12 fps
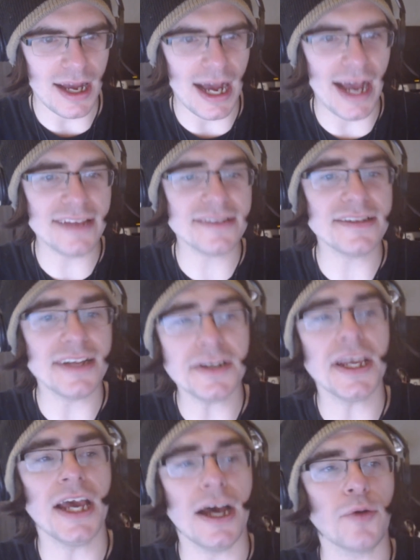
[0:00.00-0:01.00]

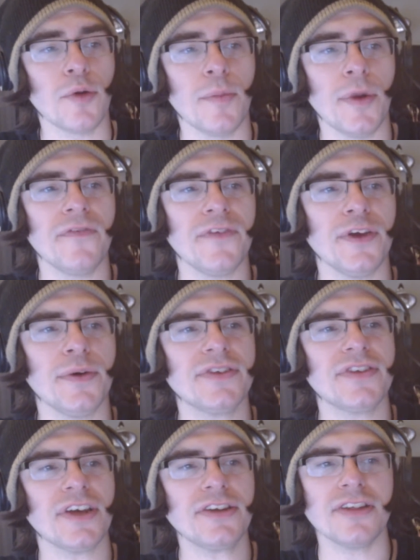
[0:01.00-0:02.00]
Isalel, yeah, a remote viewing
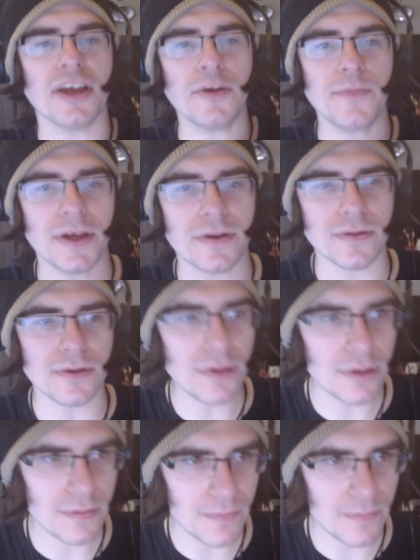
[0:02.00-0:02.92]
session, that would be cool.